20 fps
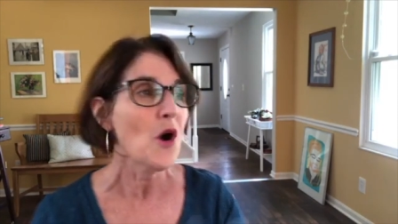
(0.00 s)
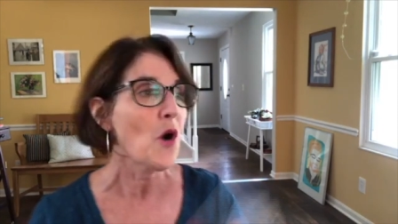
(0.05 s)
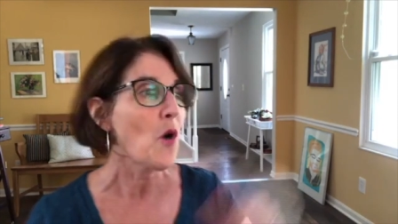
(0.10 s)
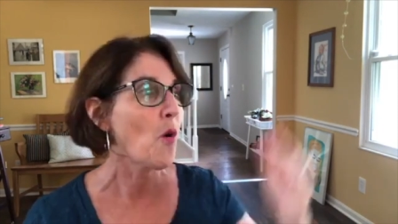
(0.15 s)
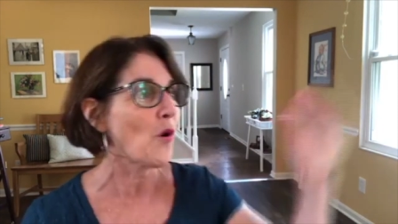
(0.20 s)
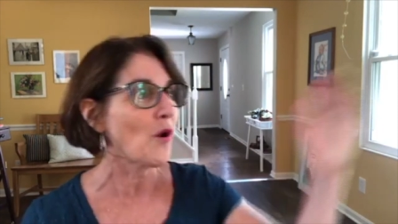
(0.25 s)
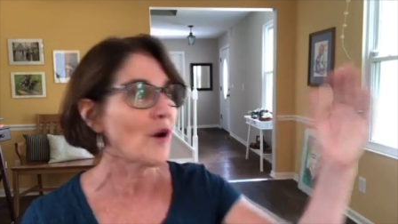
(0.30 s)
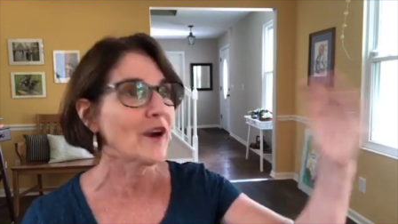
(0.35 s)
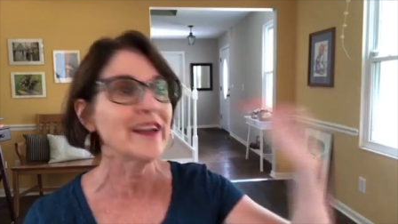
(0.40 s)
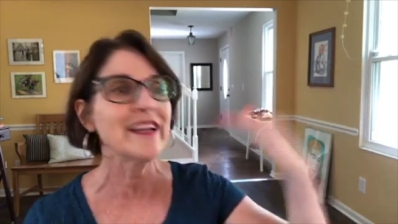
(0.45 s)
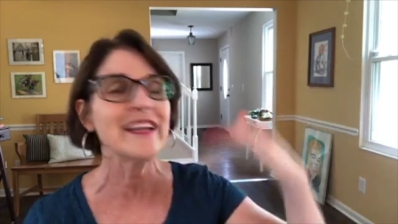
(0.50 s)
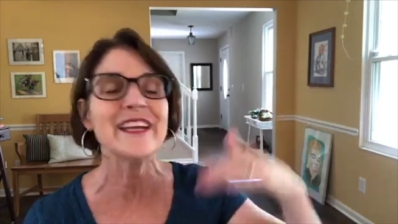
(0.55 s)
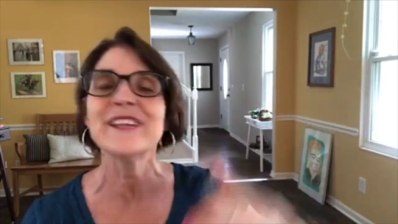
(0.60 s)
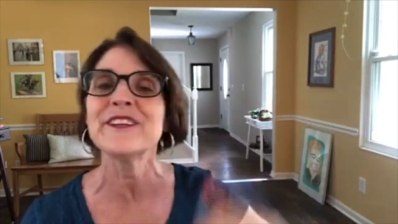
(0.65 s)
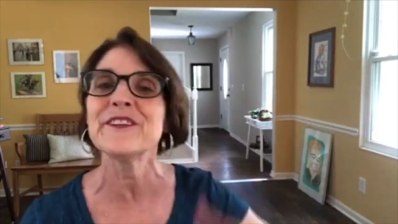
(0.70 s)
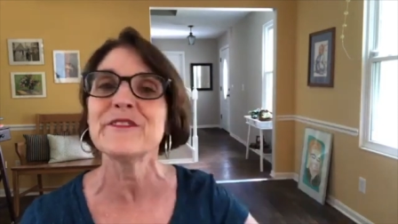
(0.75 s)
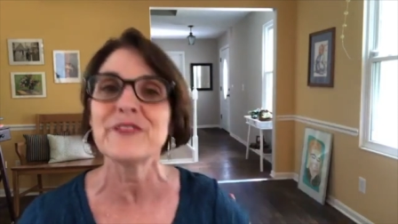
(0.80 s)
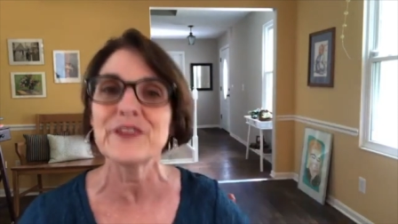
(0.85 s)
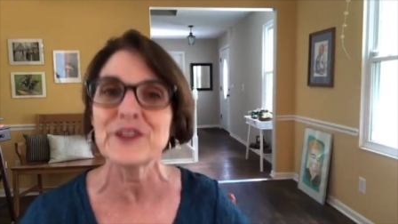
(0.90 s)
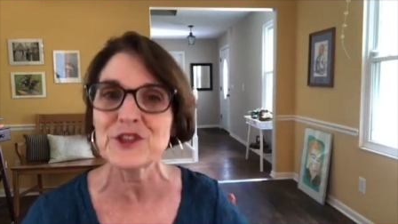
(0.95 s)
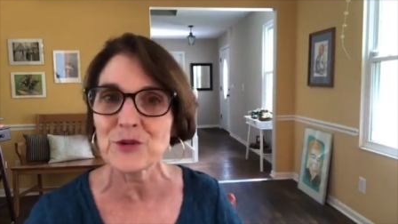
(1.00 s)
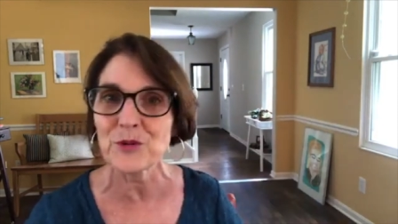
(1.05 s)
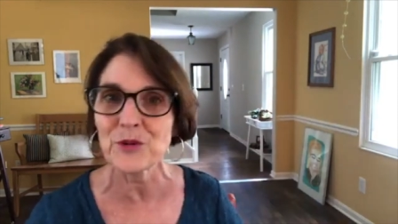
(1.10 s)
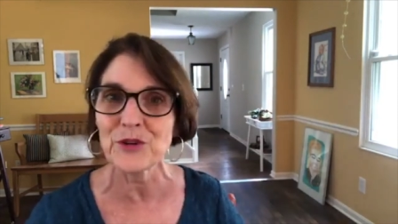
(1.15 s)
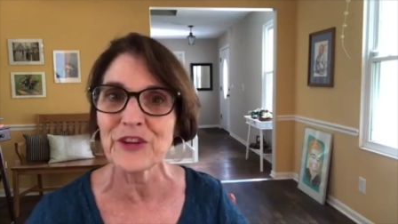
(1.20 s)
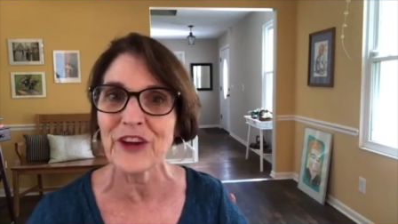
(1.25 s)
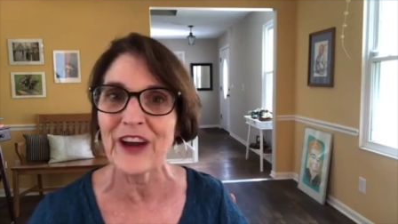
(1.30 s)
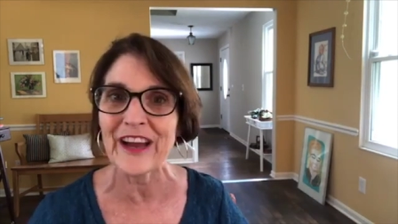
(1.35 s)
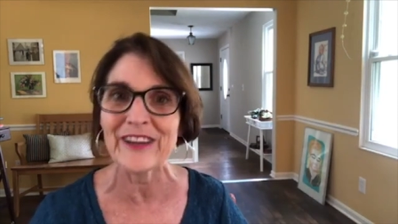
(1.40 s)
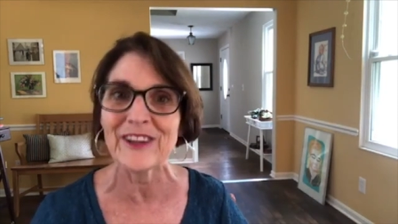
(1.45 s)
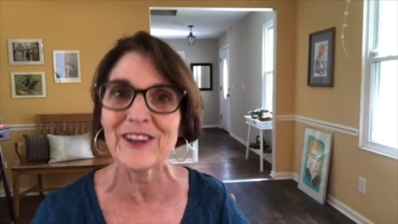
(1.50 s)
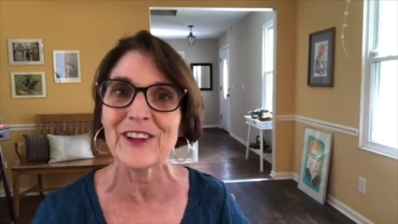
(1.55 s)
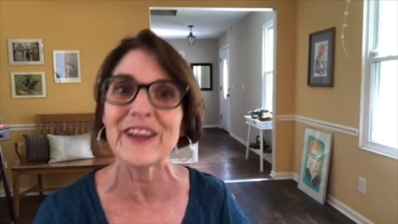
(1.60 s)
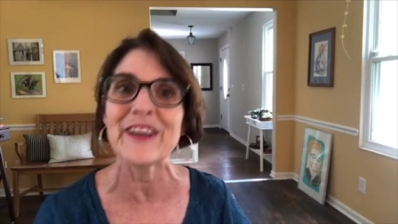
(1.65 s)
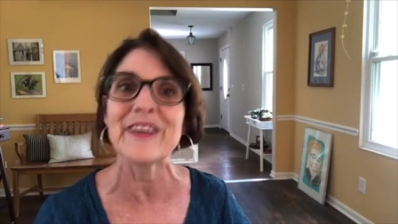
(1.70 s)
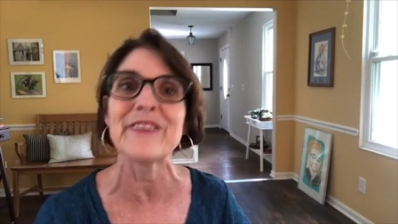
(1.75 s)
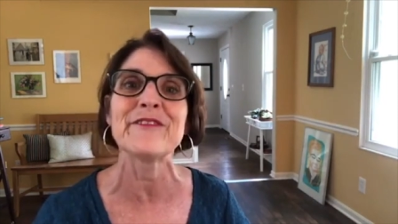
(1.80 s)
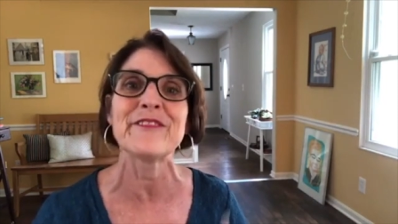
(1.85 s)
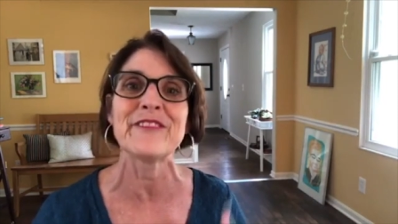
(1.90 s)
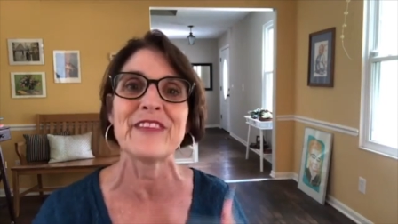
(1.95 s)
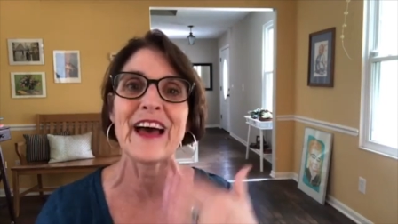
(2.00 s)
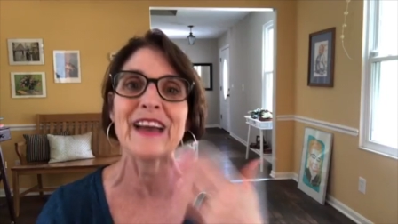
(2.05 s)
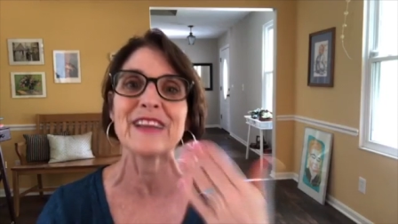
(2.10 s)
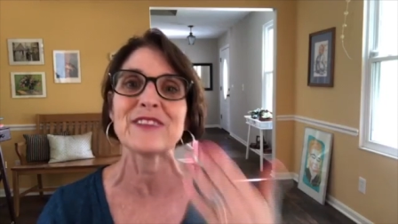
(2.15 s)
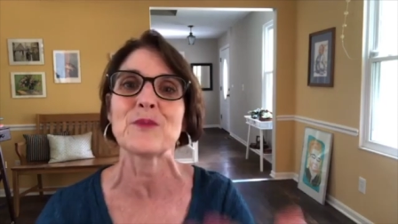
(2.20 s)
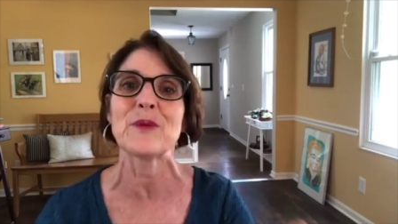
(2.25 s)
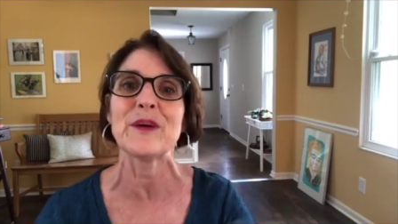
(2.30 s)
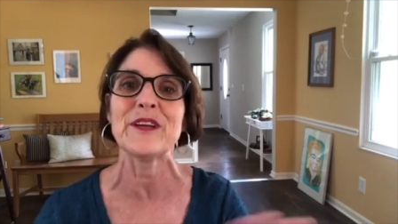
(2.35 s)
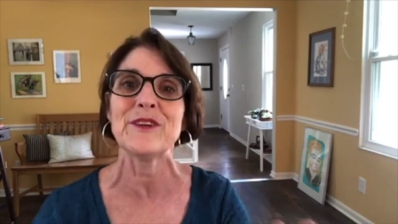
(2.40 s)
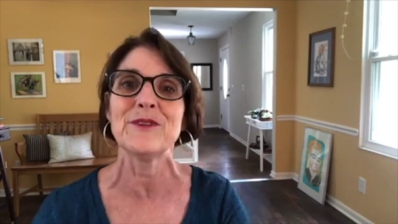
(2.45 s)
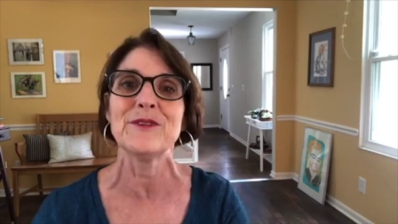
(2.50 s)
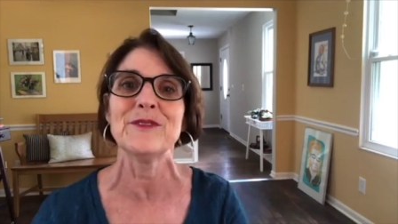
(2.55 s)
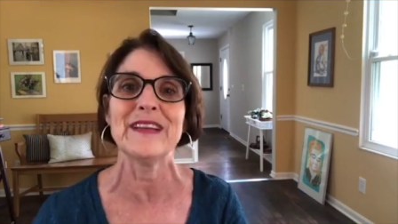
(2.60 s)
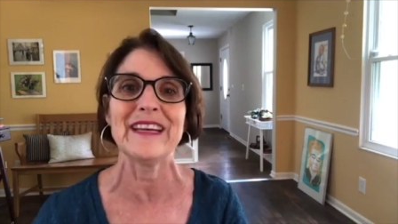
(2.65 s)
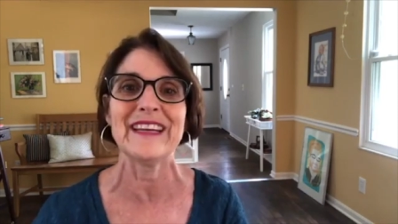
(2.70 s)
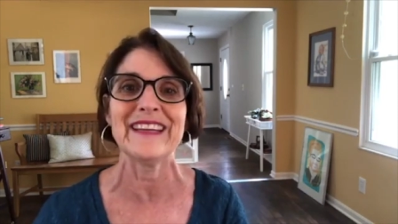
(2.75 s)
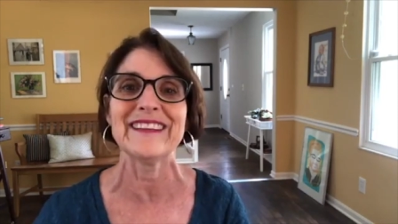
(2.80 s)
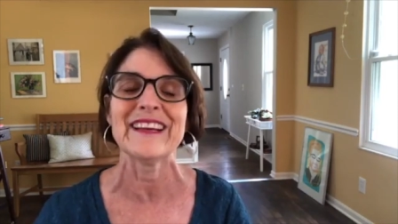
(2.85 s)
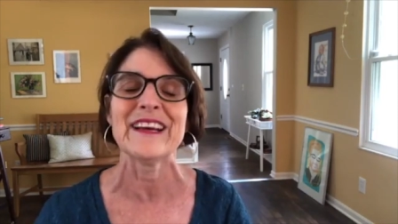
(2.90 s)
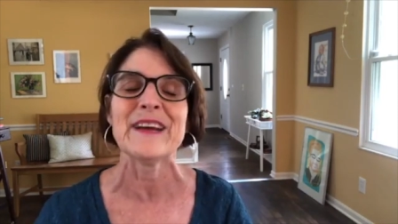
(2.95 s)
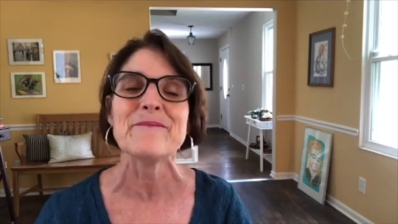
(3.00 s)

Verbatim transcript: or an individual title if that's what you need.